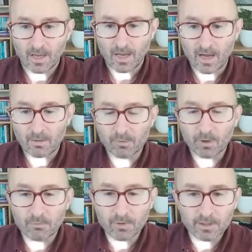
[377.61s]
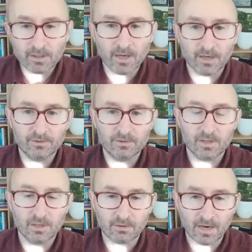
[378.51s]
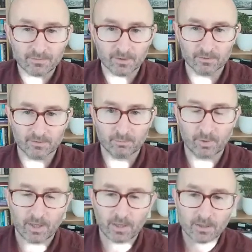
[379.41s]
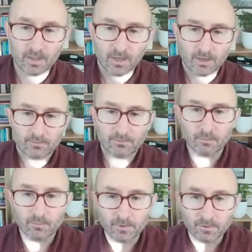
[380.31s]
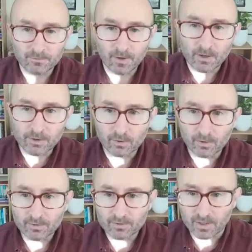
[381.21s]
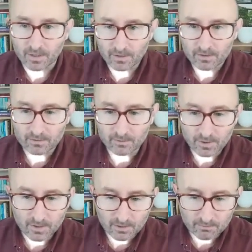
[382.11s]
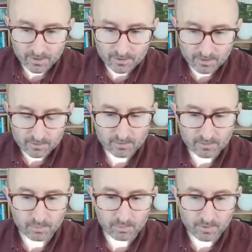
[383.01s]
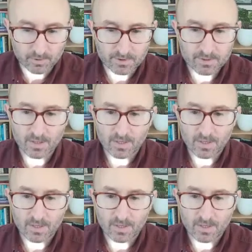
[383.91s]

And we've got a really nice geographical spread from the far north, Shetland, Orkney, right down to the borders,